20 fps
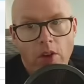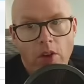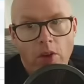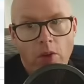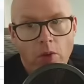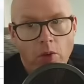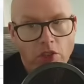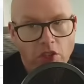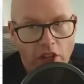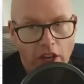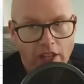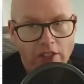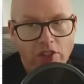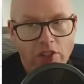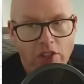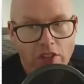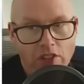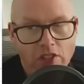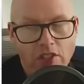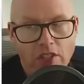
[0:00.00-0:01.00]
which, as
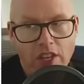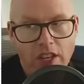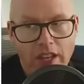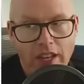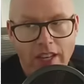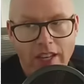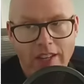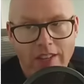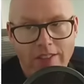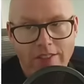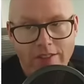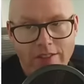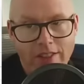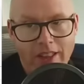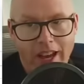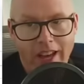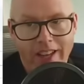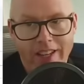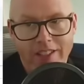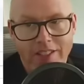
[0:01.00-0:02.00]
you can see,
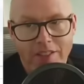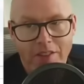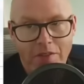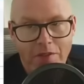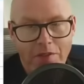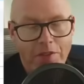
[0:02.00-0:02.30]
that is